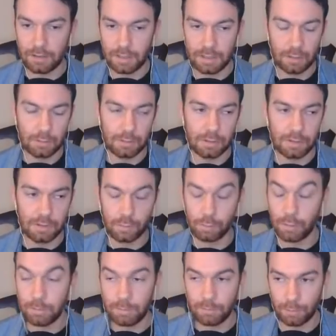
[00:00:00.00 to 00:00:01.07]
you could
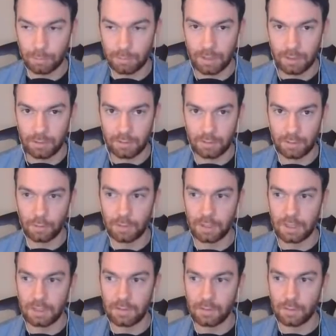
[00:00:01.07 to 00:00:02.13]
swim from there to
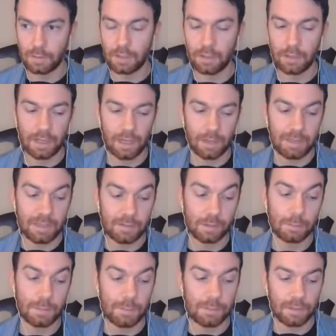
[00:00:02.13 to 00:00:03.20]
Turkey. So I mean,
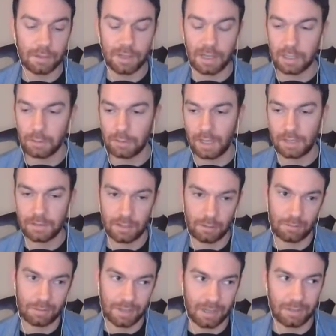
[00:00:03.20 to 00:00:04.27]
some people could argue that
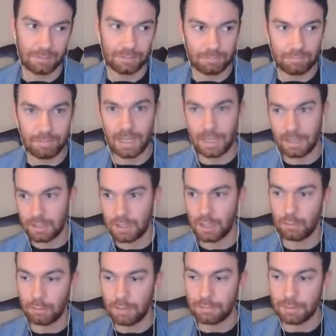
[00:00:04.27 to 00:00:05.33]
they're kind of, in a
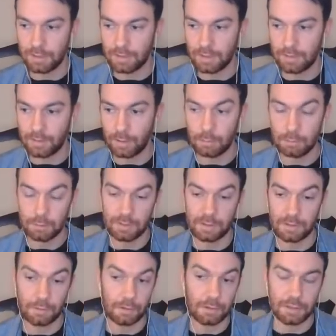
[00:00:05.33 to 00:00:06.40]
geographical sense, almost
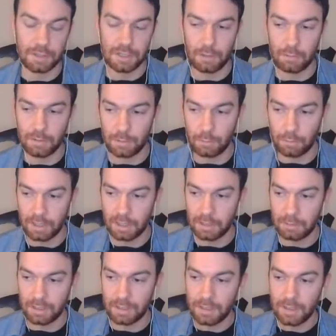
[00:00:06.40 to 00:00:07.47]
in Turkish territory
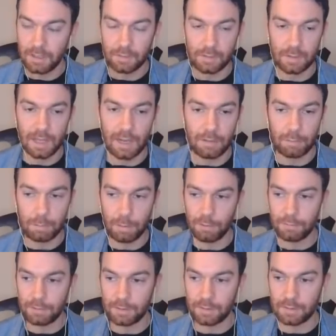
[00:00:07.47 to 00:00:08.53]
anyway. So they have a
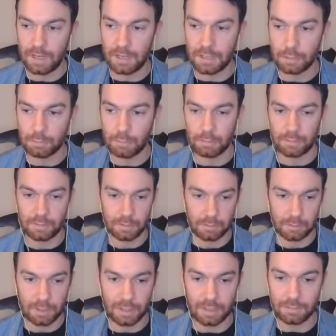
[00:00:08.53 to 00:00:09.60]
perfect staging ground
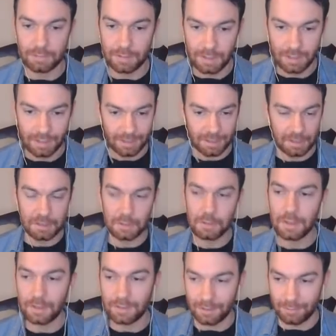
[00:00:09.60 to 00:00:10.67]
to kind of
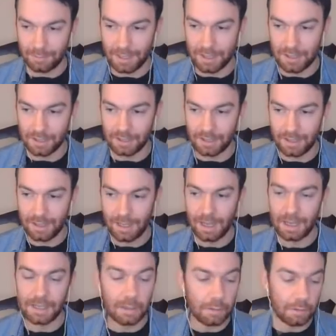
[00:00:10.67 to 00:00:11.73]
do this invasion.
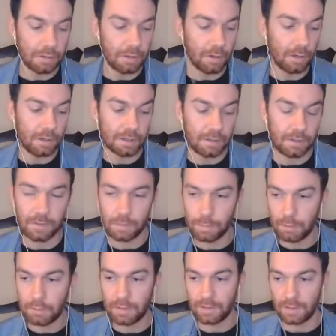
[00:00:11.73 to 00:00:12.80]
And you could call it a
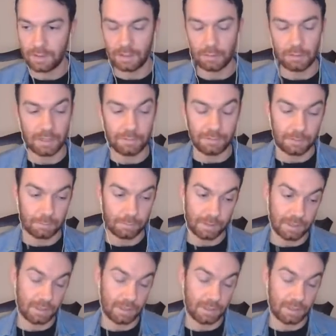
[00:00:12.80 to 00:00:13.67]
conspiracy theory if it,